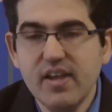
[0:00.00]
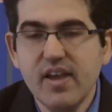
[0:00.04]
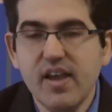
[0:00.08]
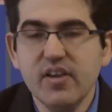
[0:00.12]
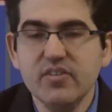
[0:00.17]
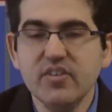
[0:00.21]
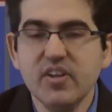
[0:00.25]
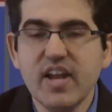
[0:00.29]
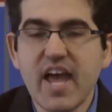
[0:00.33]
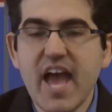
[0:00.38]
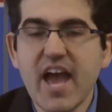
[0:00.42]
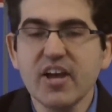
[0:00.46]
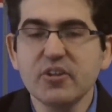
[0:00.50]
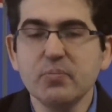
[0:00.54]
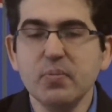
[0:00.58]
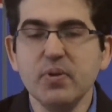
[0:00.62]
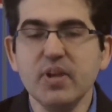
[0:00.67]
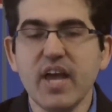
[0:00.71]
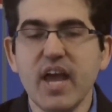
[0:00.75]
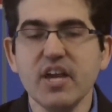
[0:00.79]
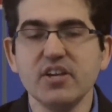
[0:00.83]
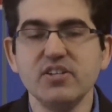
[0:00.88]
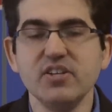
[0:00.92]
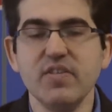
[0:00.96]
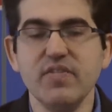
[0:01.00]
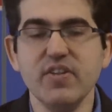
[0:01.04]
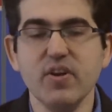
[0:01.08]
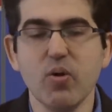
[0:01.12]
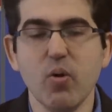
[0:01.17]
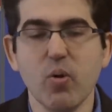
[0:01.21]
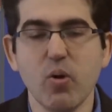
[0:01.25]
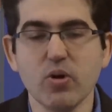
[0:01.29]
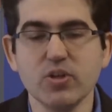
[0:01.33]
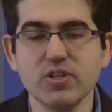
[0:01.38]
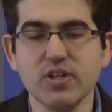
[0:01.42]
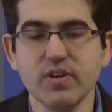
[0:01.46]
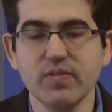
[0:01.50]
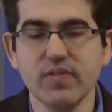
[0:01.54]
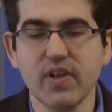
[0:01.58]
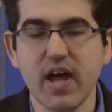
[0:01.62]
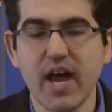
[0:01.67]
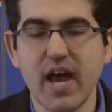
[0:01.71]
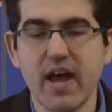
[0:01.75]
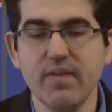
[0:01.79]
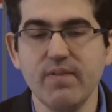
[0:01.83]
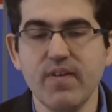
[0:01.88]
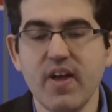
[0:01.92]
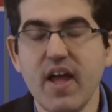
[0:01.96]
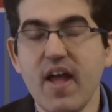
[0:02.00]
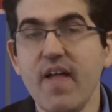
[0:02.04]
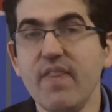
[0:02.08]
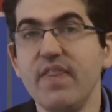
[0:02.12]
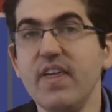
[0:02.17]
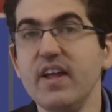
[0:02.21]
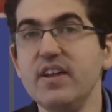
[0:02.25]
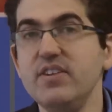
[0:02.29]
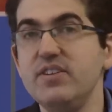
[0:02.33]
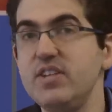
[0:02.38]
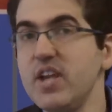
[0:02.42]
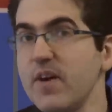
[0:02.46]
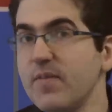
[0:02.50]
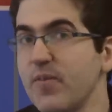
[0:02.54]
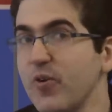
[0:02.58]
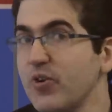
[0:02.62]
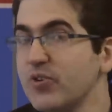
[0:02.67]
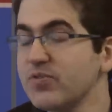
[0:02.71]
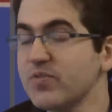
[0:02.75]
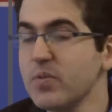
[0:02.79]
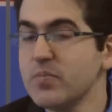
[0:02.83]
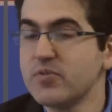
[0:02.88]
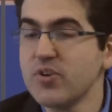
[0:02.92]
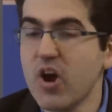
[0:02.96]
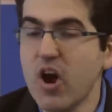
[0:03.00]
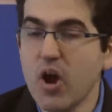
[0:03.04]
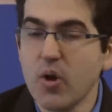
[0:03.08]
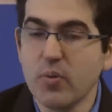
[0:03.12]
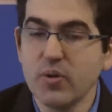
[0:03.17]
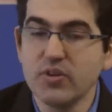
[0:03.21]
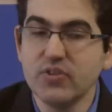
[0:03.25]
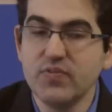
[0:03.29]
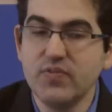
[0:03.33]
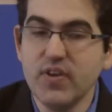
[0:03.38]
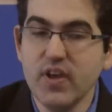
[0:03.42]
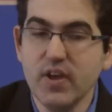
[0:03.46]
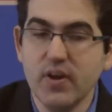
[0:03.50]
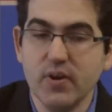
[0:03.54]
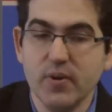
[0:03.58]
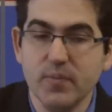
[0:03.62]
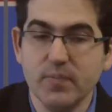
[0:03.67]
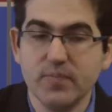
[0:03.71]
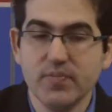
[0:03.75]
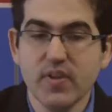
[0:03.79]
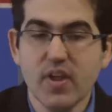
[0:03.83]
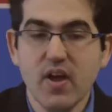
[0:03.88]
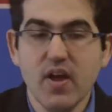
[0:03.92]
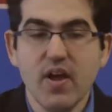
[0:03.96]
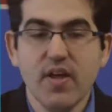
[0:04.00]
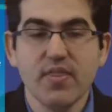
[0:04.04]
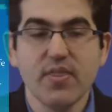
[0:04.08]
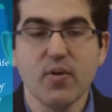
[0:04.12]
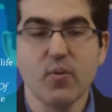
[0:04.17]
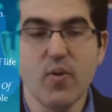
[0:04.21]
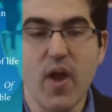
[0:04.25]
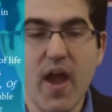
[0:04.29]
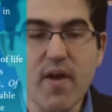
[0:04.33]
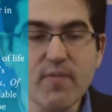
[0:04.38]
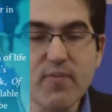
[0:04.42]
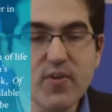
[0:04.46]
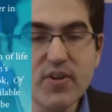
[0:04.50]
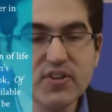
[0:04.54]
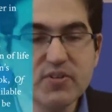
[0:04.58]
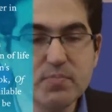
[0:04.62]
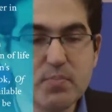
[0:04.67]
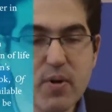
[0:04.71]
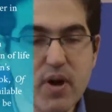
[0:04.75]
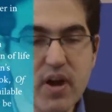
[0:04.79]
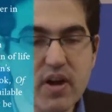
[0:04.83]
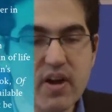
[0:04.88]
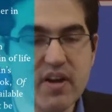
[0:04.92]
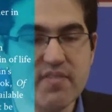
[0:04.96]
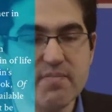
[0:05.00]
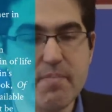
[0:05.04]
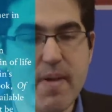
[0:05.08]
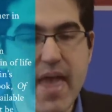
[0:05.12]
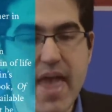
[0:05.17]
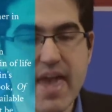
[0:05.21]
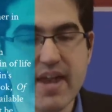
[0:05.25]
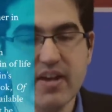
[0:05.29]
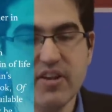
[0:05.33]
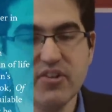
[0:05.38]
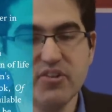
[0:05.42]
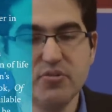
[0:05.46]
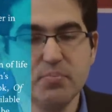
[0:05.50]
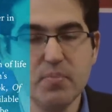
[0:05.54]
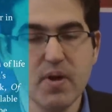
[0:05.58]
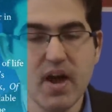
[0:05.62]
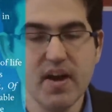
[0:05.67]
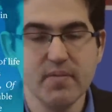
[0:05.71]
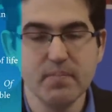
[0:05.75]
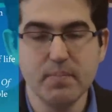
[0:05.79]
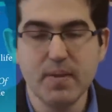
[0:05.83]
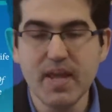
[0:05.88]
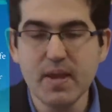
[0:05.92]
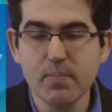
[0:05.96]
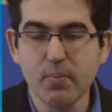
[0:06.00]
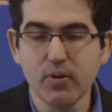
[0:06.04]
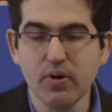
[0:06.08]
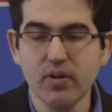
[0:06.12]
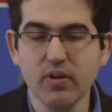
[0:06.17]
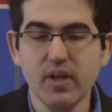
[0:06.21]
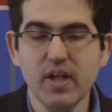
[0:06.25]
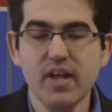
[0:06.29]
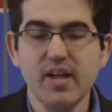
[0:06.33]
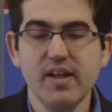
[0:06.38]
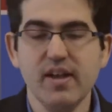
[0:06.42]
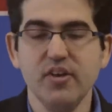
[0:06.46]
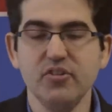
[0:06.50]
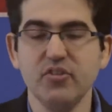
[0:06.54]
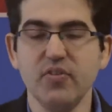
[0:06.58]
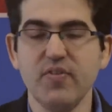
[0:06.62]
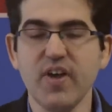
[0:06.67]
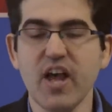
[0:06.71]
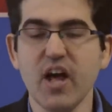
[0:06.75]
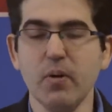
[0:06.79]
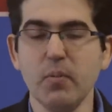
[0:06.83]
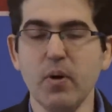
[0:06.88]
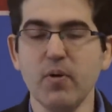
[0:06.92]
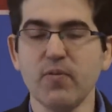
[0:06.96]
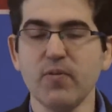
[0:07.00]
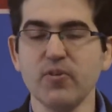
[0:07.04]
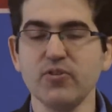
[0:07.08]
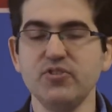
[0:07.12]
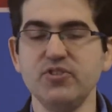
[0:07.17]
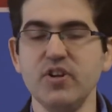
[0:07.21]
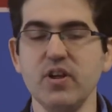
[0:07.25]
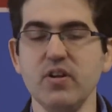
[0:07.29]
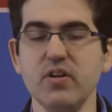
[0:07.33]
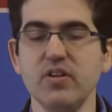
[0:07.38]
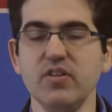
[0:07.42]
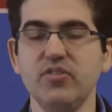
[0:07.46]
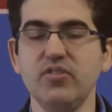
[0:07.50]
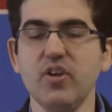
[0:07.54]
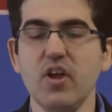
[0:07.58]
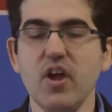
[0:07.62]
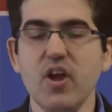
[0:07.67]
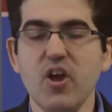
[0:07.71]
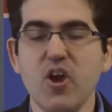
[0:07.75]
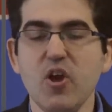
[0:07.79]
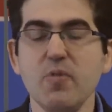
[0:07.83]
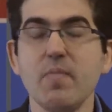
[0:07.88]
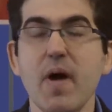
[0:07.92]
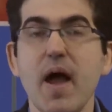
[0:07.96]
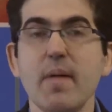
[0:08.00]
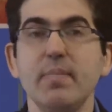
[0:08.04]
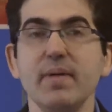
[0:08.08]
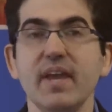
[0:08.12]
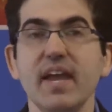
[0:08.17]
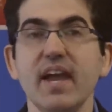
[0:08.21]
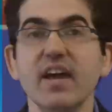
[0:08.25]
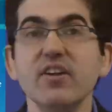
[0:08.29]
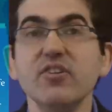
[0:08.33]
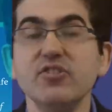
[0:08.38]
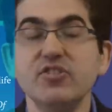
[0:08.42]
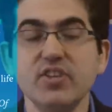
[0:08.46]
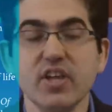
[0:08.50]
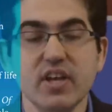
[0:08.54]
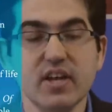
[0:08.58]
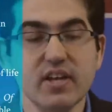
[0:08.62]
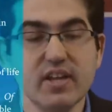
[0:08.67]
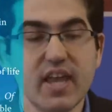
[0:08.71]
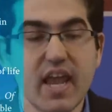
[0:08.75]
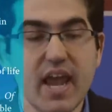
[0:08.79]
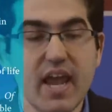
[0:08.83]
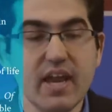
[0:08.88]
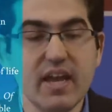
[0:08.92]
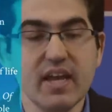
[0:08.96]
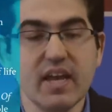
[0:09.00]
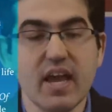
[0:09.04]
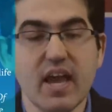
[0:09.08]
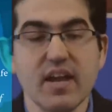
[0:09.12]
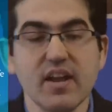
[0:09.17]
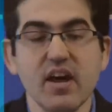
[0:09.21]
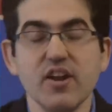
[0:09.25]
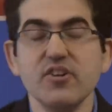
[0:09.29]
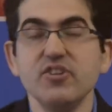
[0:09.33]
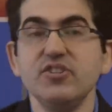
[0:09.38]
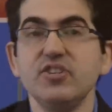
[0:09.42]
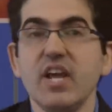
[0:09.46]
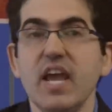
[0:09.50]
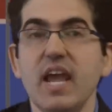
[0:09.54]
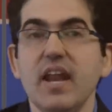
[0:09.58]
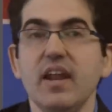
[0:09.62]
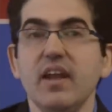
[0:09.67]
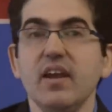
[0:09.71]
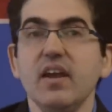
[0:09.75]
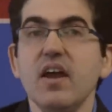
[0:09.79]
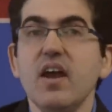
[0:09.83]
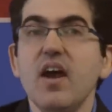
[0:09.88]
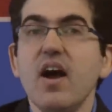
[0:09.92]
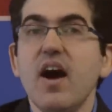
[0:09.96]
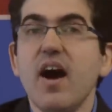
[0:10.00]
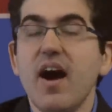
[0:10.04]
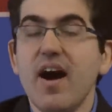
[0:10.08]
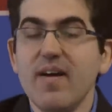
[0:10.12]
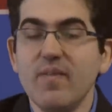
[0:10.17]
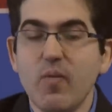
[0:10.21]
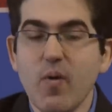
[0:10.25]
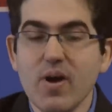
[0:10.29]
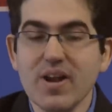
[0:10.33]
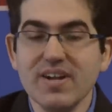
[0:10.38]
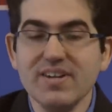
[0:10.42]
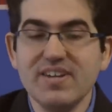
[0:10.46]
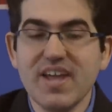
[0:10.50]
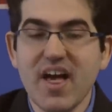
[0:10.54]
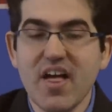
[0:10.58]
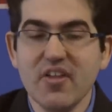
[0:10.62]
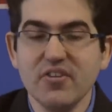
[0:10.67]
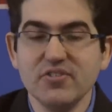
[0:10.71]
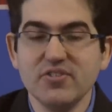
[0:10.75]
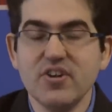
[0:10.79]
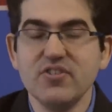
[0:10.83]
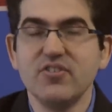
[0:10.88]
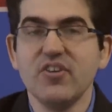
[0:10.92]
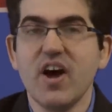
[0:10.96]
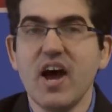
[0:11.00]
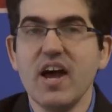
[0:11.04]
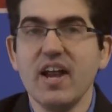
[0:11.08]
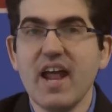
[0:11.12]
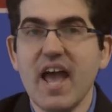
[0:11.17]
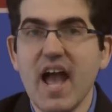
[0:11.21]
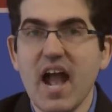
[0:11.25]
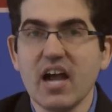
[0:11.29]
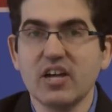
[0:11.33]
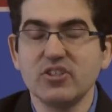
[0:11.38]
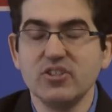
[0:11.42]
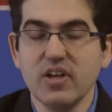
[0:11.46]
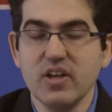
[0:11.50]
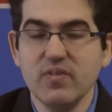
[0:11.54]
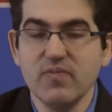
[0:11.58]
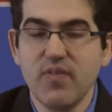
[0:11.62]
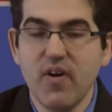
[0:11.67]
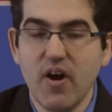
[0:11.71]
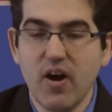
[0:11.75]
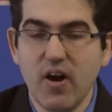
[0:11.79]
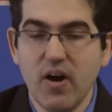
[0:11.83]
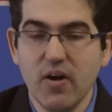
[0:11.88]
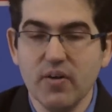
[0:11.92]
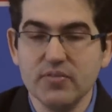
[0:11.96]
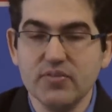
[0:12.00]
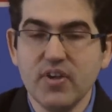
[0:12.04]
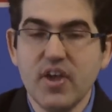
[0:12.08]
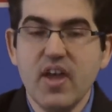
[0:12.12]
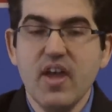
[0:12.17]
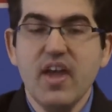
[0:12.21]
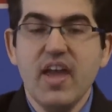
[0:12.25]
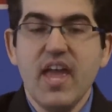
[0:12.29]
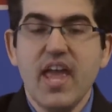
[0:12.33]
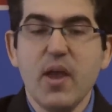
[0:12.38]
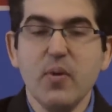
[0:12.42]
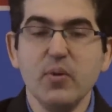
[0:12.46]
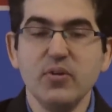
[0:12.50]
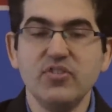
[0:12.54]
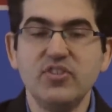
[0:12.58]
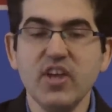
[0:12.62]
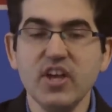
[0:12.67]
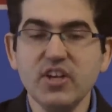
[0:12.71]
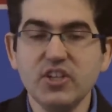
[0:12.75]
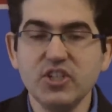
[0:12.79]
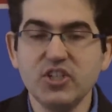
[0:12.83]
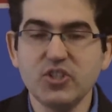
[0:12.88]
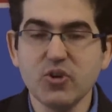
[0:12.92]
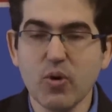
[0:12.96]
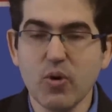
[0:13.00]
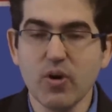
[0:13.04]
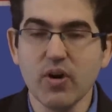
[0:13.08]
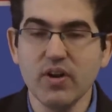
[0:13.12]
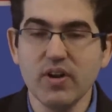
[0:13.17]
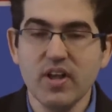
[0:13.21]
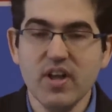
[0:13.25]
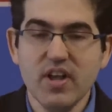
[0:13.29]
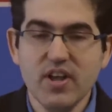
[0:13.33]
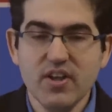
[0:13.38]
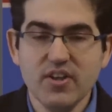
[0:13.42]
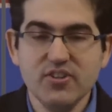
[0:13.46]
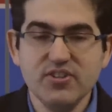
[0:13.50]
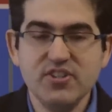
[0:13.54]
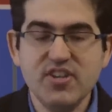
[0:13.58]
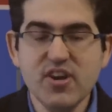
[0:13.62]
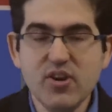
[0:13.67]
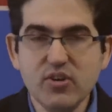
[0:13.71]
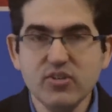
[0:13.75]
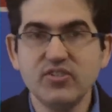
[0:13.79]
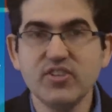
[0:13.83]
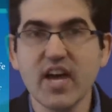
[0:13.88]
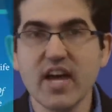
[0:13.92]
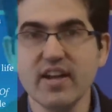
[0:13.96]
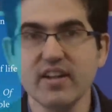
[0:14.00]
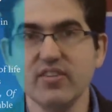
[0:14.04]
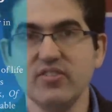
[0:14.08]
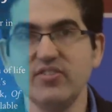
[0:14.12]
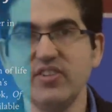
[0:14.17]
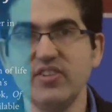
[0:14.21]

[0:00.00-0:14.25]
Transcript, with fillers: is an explanation of the origin of life that differs from Darwin's view. The reference book of Pandas and People is available for students who might be interested in gaining an understanding of what intelligent design actually involves. It was this short two-sentence